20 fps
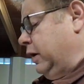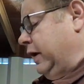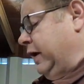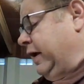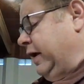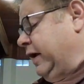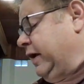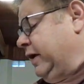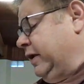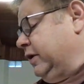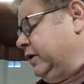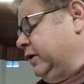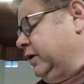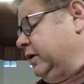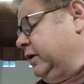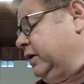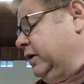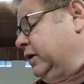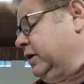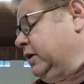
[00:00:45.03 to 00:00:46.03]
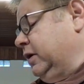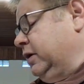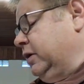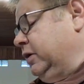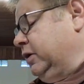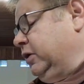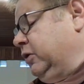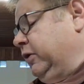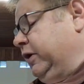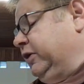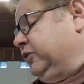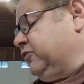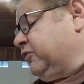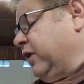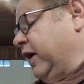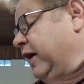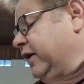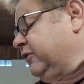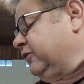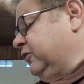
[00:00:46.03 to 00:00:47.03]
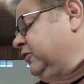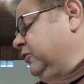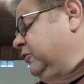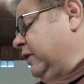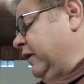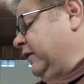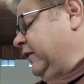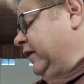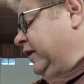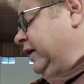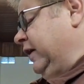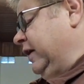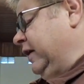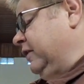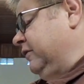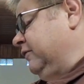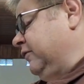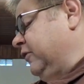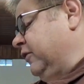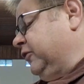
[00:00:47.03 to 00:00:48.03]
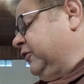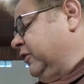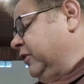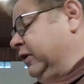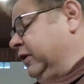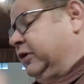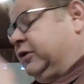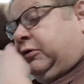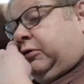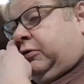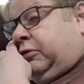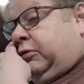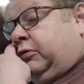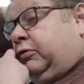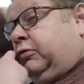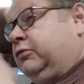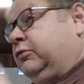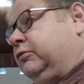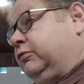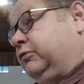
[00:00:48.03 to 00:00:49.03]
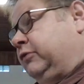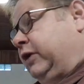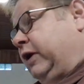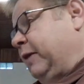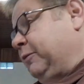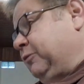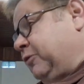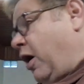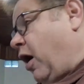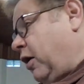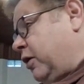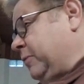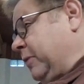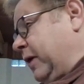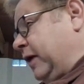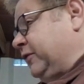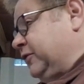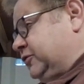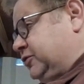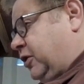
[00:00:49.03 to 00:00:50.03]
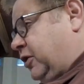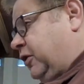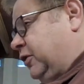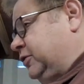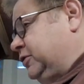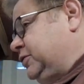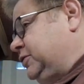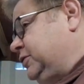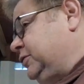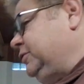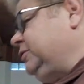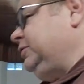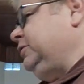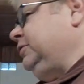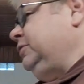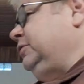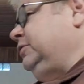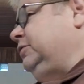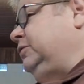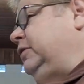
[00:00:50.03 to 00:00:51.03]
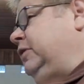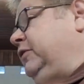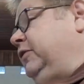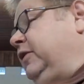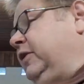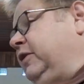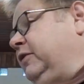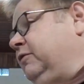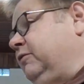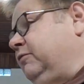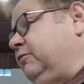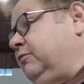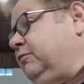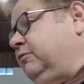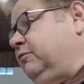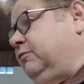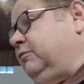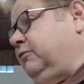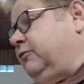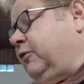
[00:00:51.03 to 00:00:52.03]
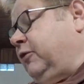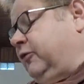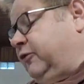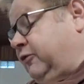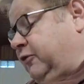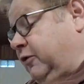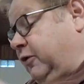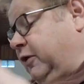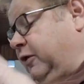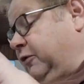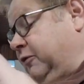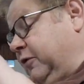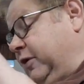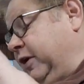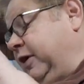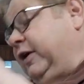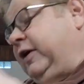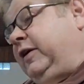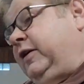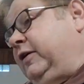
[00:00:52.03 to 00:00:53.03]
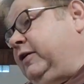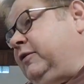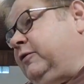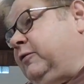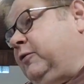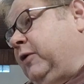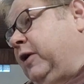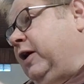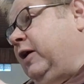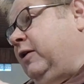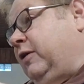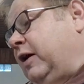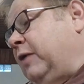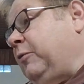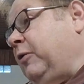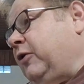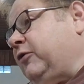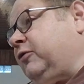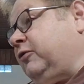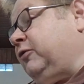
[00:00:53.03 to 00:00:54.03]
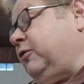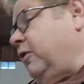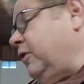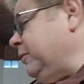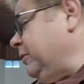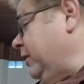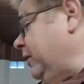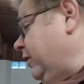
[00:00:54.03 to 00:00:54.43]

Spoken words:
And he tries to, at the end, verse 32, say, I'm talking about the church. And then verse 33, well, I'm also talking